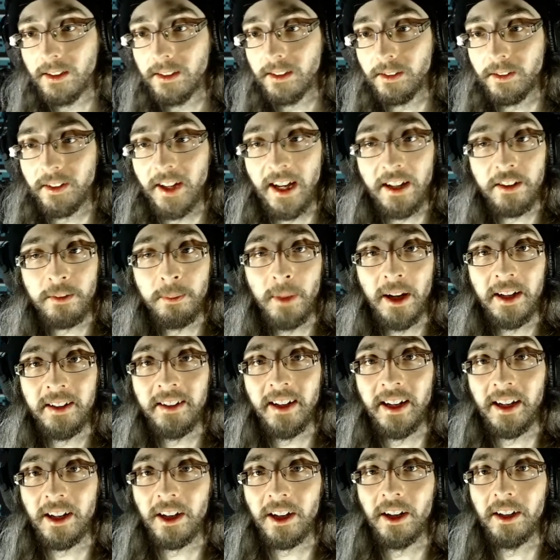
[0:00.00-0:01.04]
So that's my
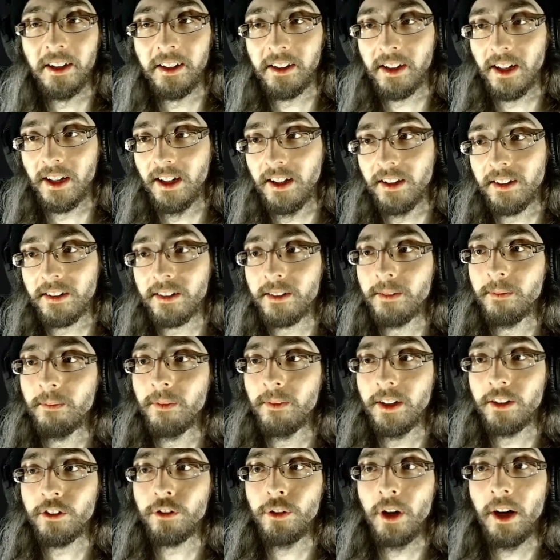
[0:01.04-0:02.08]
take on it, guys.
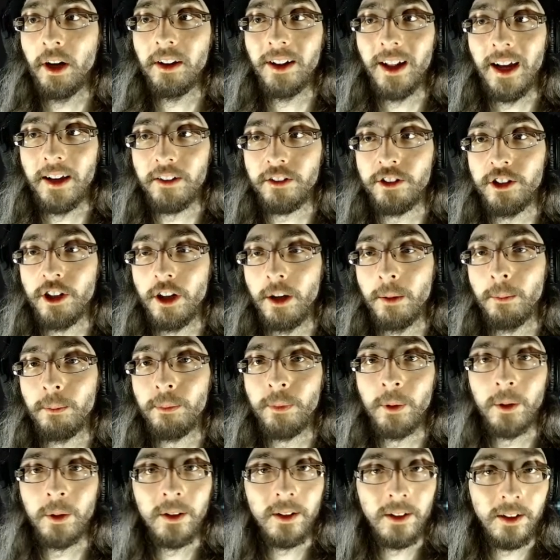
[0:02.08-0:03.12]
Let's try the last jump,
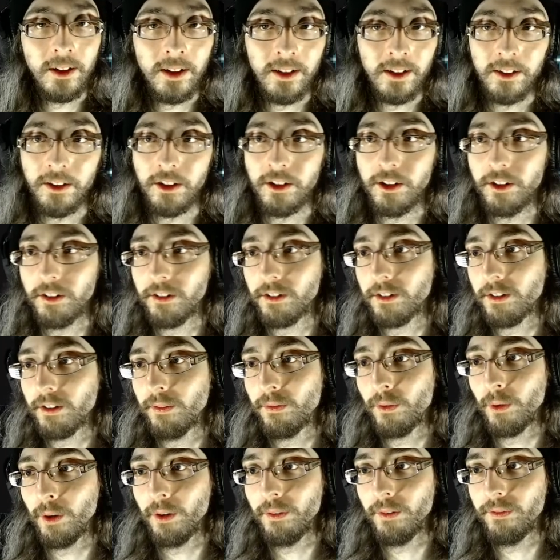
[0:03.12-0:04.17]
just
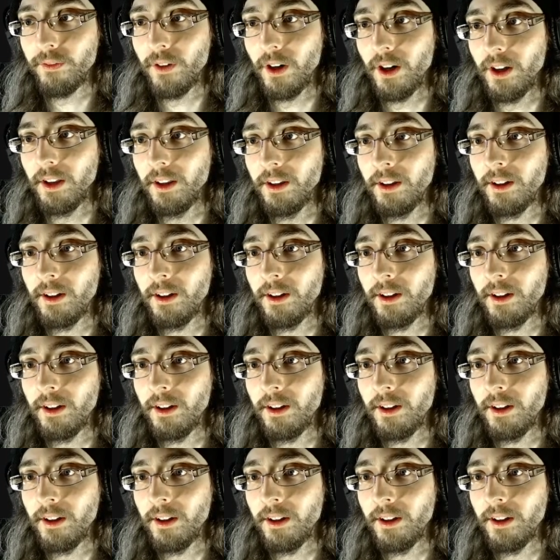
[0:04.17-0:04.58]
for the fun.